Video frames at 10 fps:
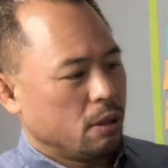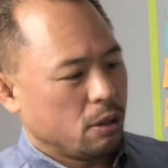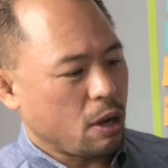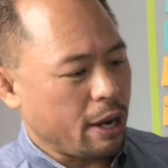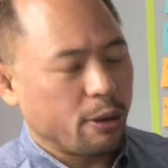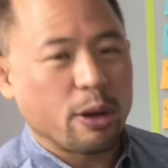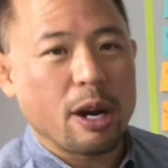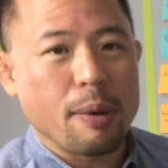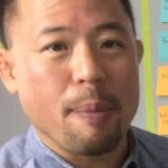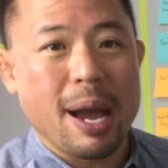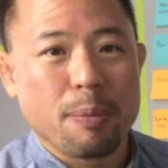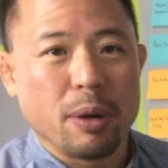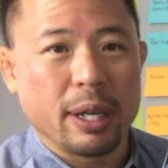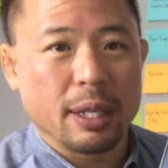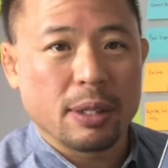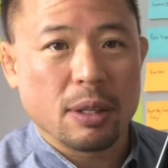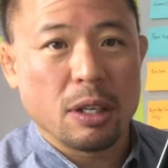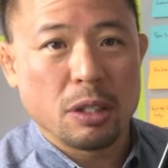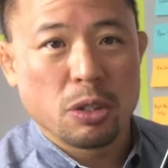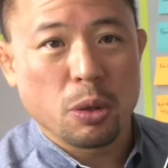So I don't know how my MacBook gets
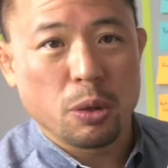so